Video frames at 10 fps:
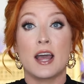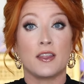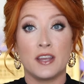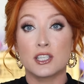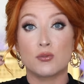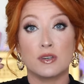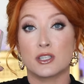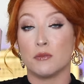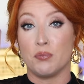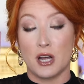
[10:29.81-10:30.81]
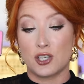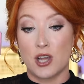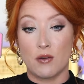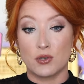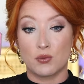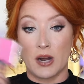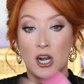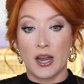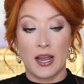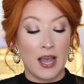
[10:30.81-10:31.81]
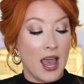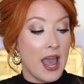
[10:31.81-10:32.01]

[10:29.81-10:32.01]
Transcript: This was the blush I was wearing.